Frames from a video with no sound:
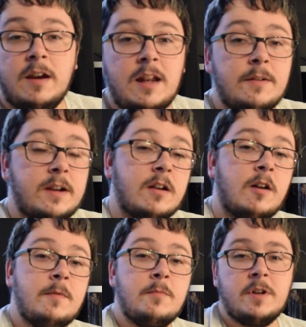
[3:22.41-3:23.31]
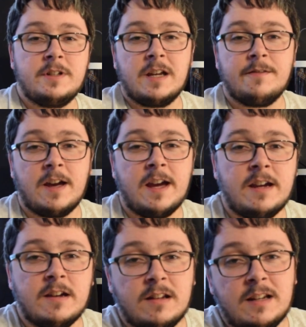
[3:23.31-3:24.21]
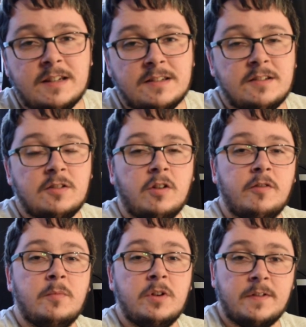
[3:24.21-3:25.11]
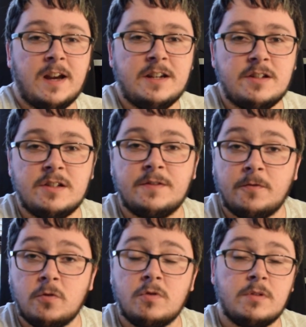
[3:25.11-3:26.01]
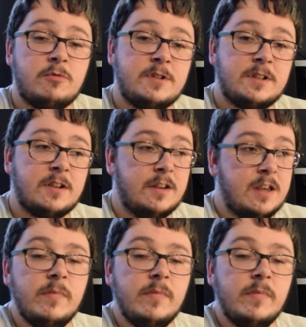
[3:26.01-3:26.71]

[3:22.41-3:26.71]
Anyway, I've been putting together a list of modifications for the printer.